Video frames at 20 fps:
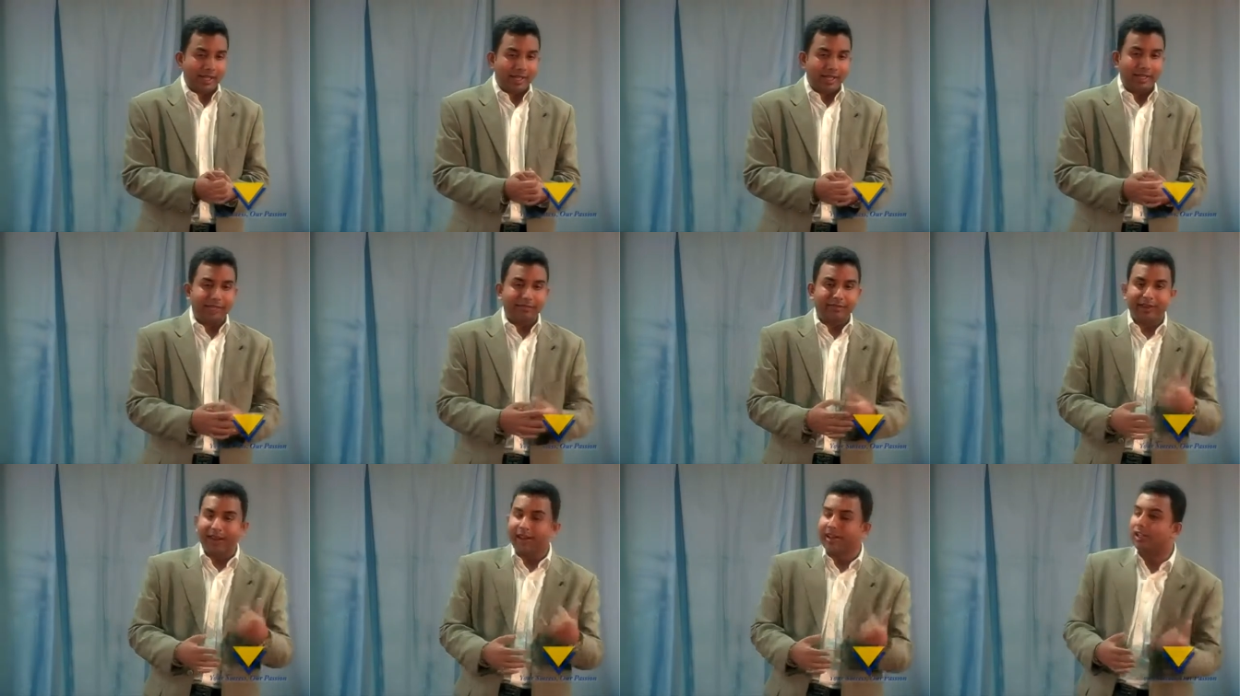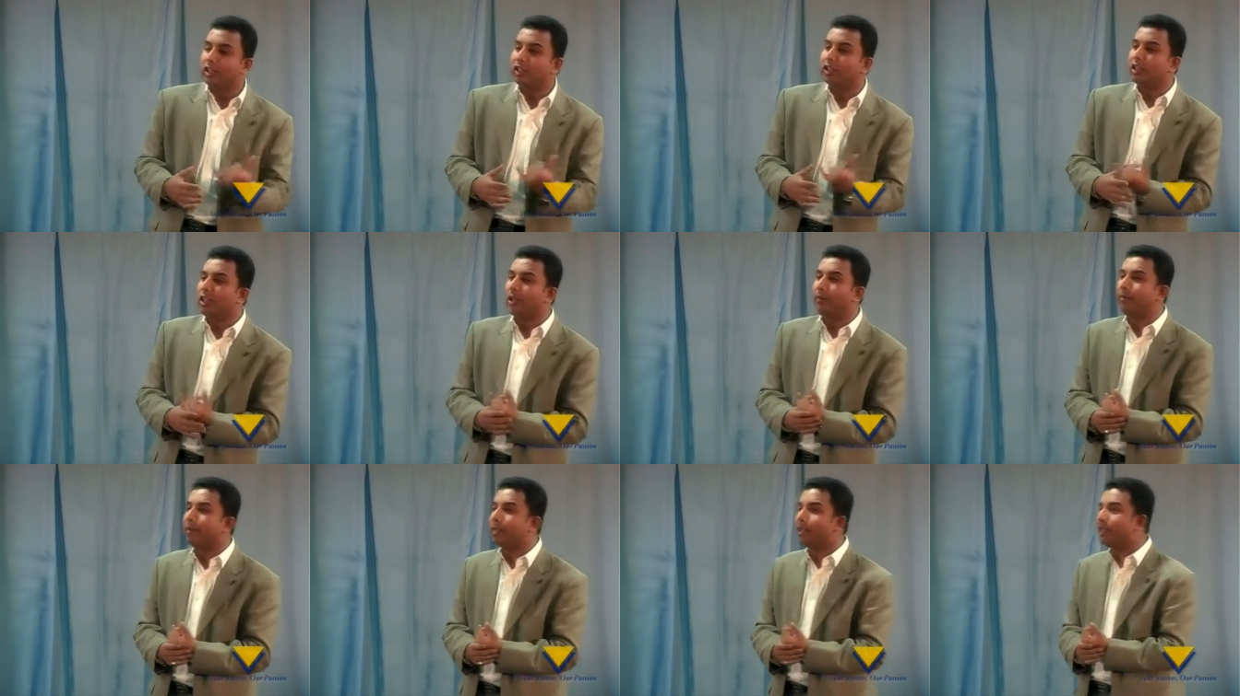In
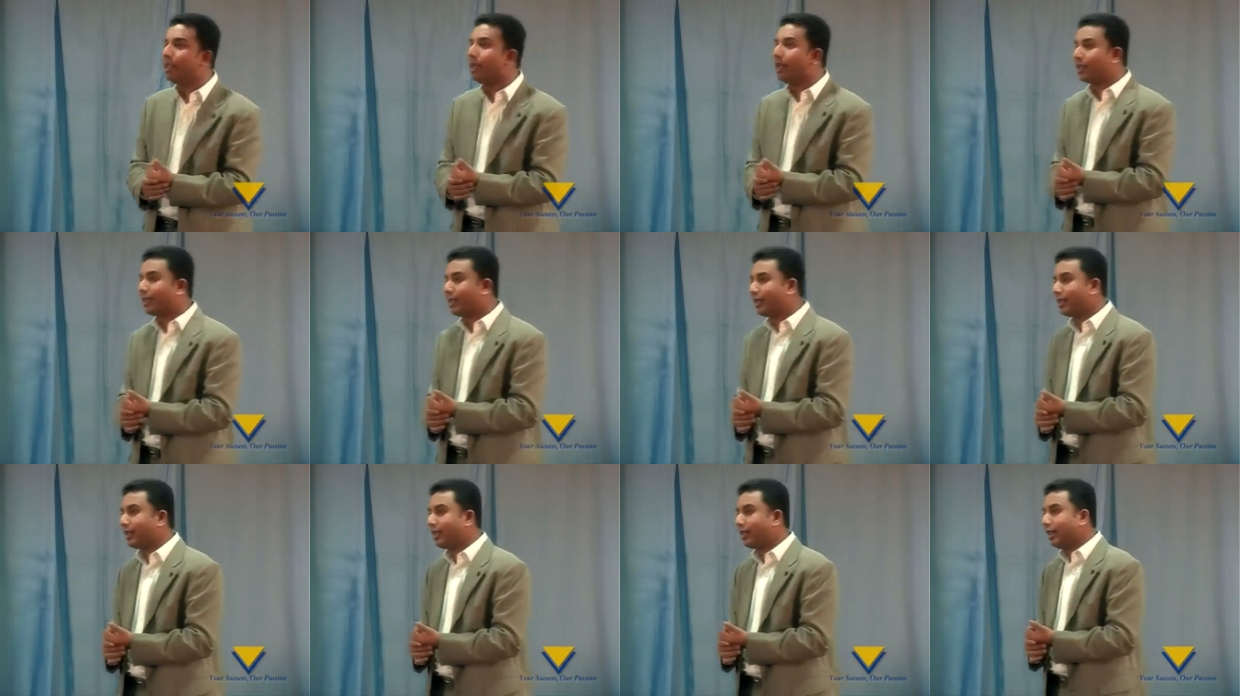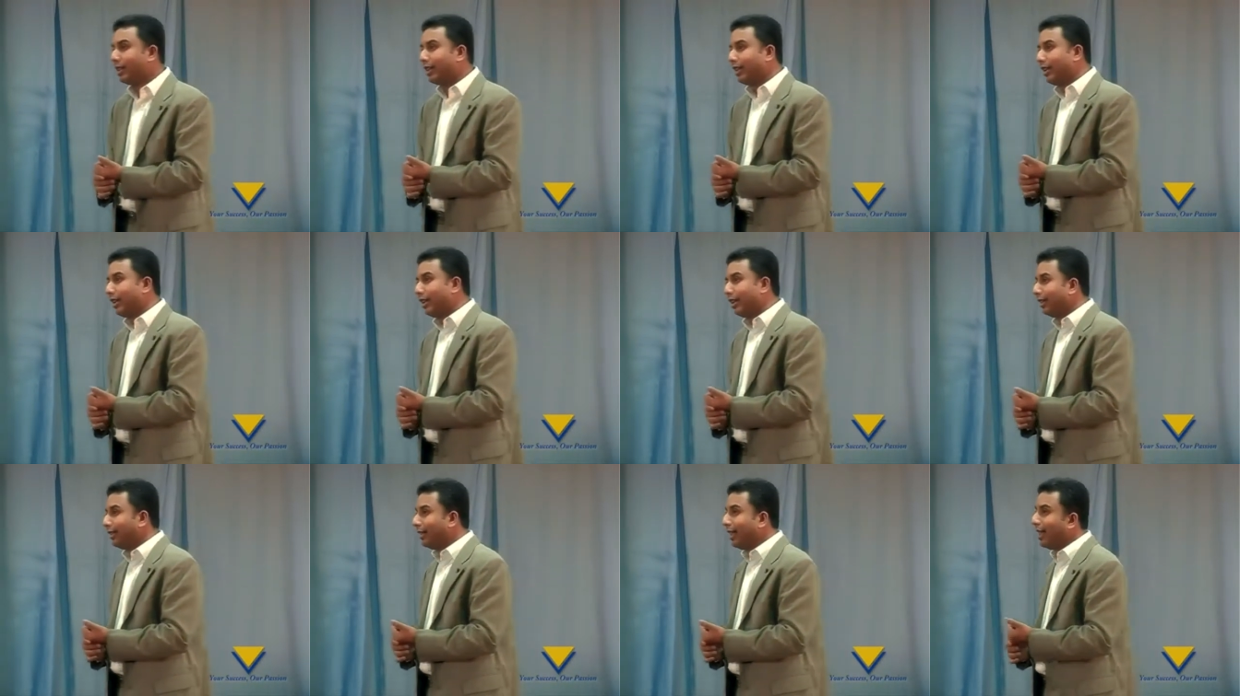traditional business,
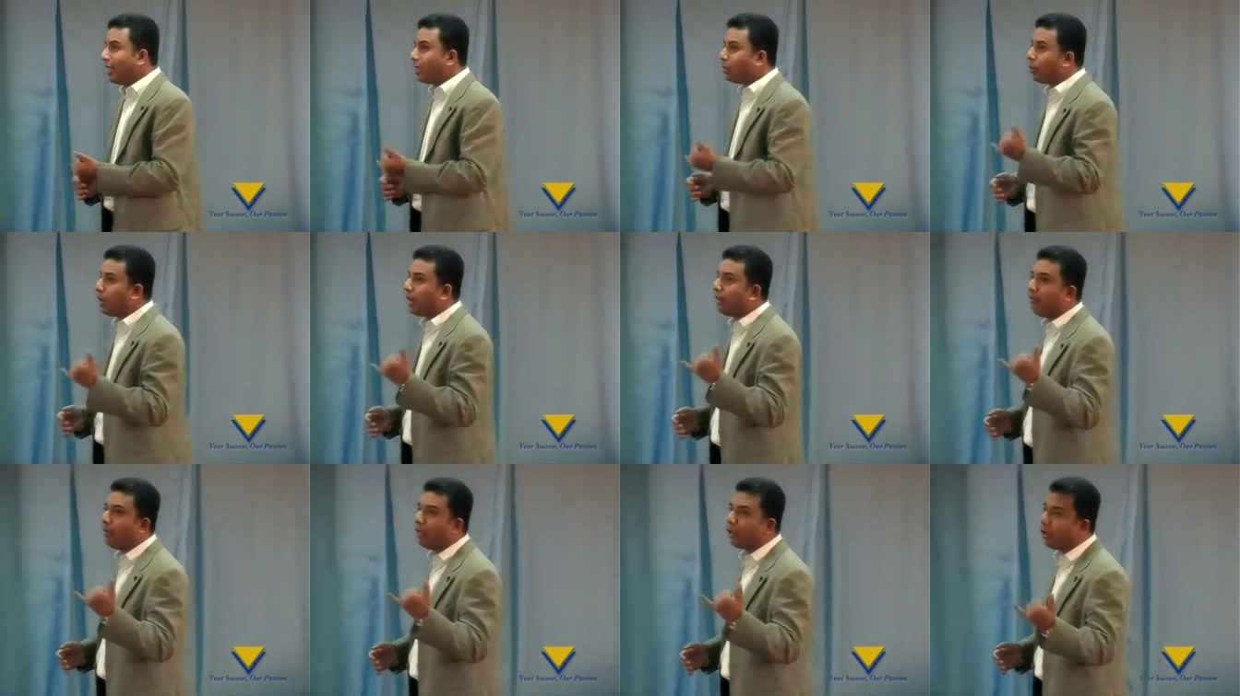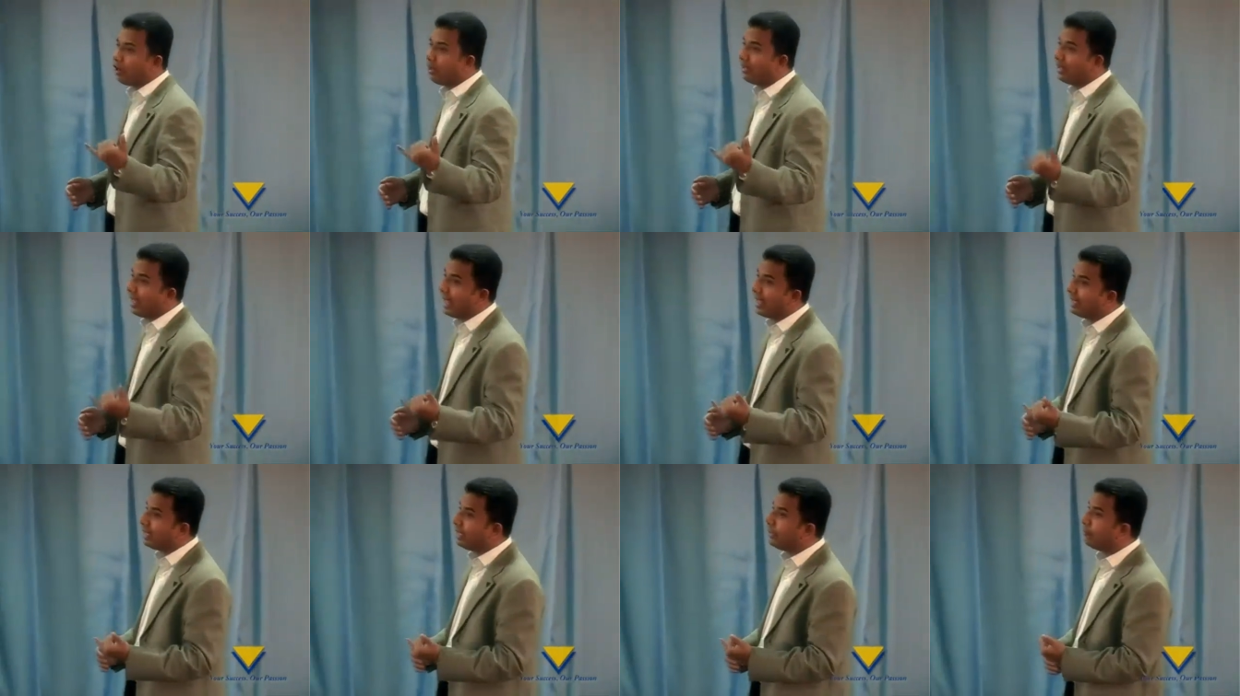there is what we call
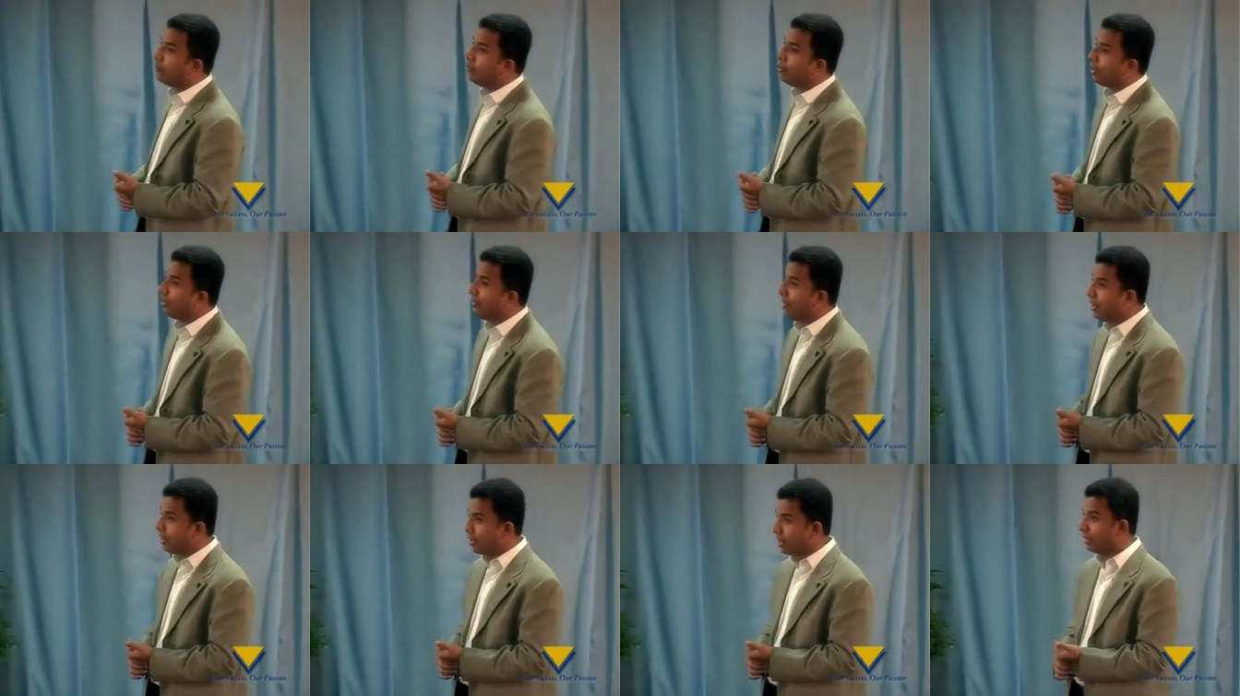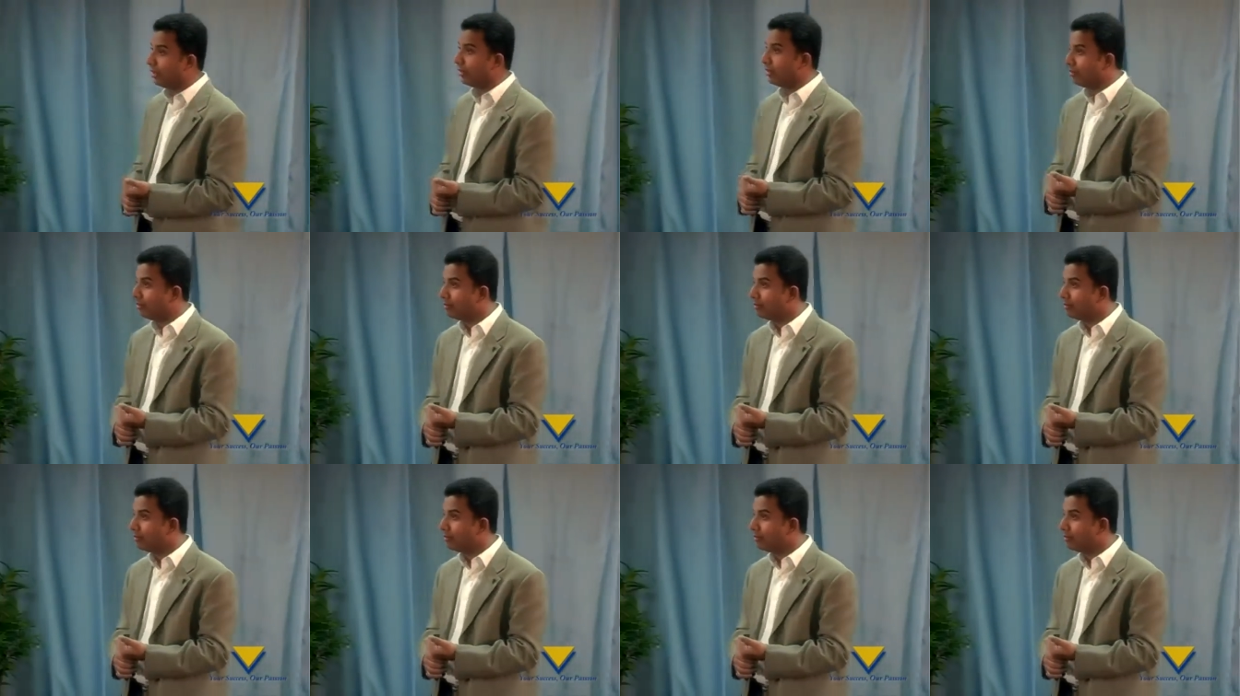negative motivation.